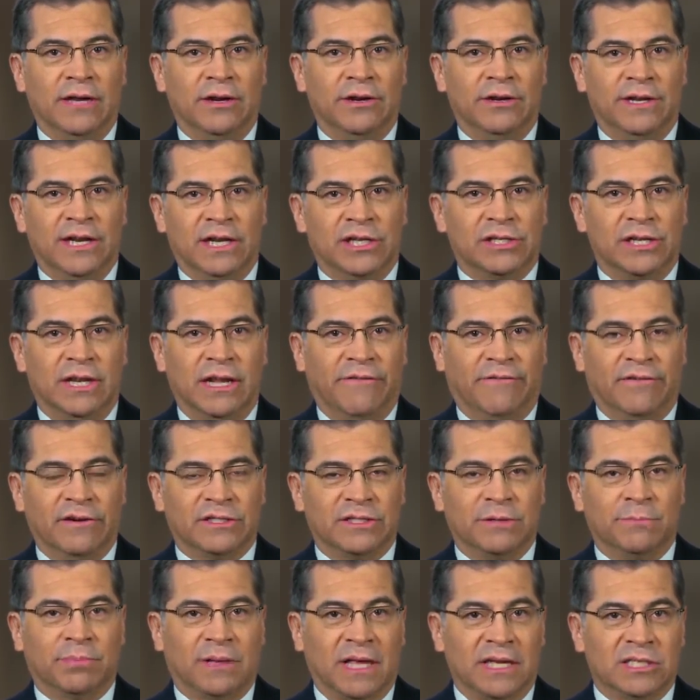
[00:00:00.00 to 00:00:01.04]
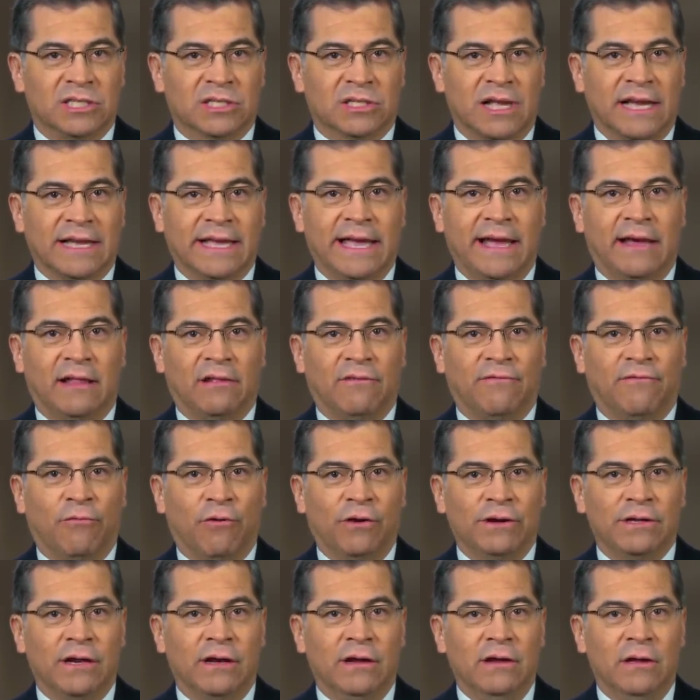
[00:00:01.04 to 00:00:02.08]
interdiction efforts in places like
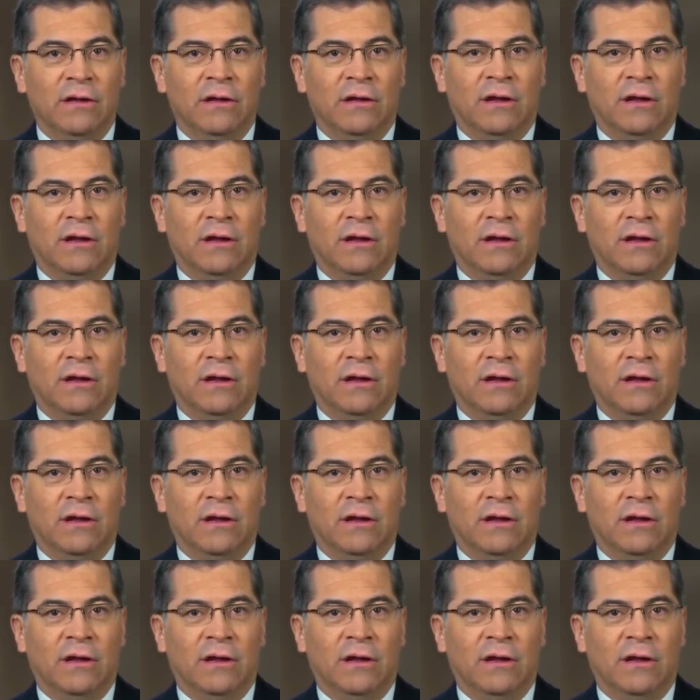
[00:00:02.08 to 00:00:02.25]
California.